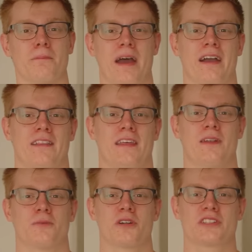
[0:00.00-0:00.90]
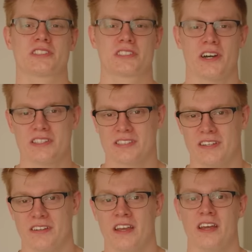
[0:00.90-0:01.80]
back then were
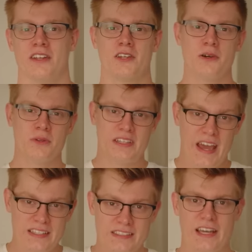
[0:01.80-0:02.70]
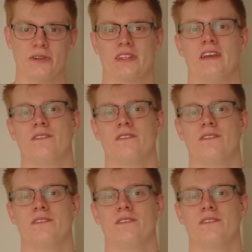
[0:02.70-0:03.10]
disgusted. To test out the